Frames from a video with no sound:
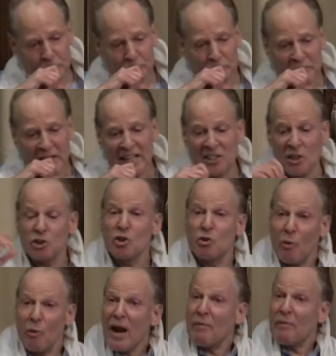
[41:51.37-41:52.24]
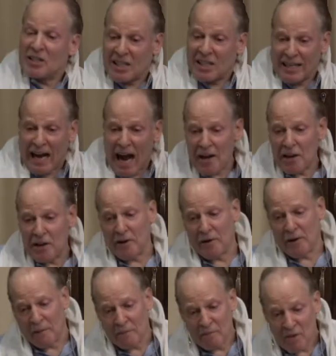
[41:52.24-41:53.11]
He says, Great, let's get out of
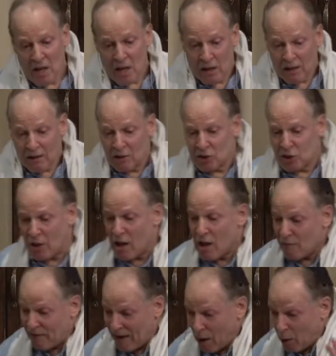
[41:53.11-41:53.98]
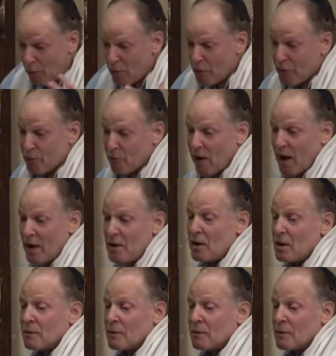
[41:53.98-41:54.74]
here. So they follow the thread,